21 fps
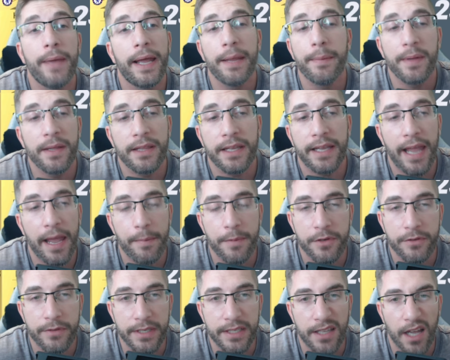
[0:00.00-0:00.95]
Maybe the
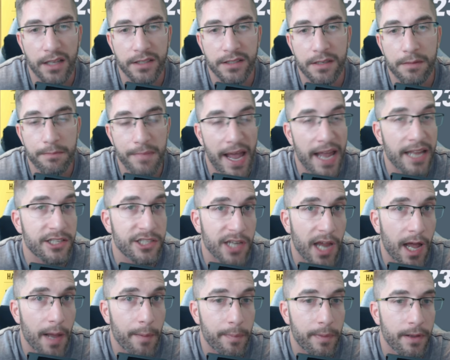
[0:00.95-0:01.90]
chemistry doesn't match
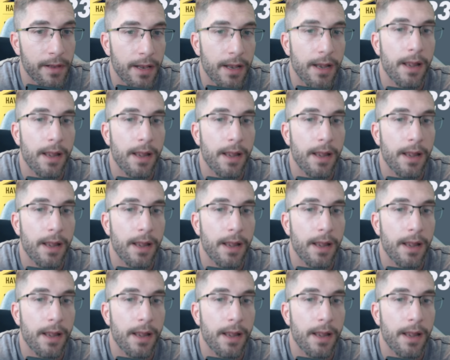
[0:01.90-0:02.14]
up,